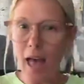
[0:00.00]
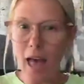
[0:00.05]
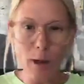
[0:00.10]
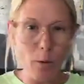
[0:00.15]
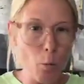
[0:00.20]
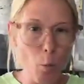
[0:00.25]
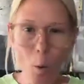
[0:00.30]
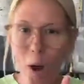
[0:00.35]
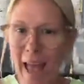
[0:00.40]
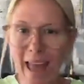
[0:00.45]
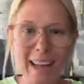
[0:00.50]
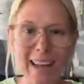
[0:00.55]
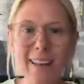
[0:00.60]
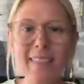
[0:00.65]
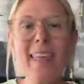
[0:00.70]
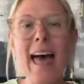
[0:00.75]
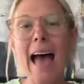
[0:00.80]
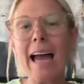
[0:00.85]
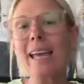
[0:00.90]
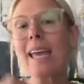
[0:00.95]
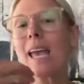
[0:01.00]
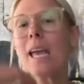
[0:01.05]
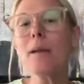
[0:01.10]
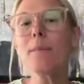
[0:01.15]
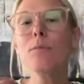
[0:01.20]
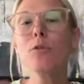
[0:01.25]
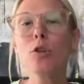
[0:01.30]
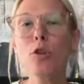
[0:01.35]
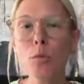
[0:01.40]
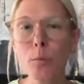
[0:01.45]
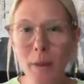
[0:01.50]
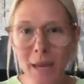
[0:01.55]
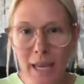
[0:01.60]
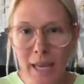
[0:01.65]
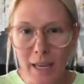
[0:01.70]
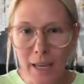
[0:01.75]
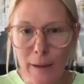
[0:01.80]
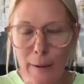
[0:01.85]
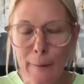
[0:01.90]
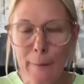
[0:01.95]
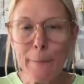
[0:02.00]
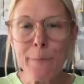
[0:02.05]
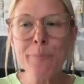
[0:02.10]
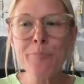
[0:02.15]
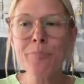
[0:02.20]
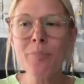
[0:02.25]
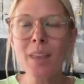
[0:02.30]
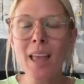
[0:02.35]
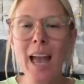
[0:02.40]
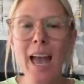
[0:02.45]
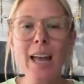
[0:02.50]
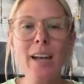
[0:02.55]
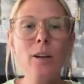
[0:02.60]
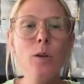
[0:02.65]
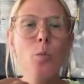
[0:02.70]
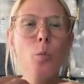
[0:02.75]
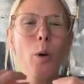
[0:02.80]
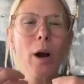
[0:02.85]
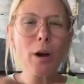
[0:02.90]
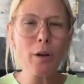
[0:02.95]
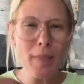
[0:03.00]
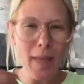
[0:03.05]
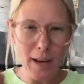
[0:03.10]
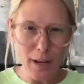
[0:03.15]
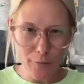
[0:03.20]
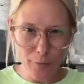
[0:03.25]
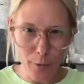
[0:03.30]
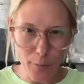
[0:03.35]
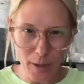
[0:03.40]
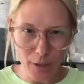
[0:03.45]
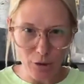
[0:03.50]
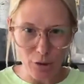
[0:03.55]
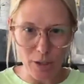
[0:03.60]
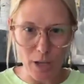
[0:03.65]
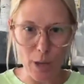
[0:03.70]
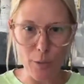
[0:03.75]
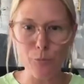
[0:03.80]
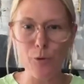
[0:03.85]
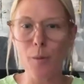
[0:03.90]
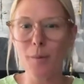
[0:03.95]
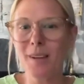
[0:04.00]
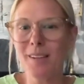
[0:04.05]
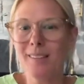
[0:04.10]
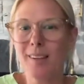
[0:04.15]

and when that came to be and where that information came from.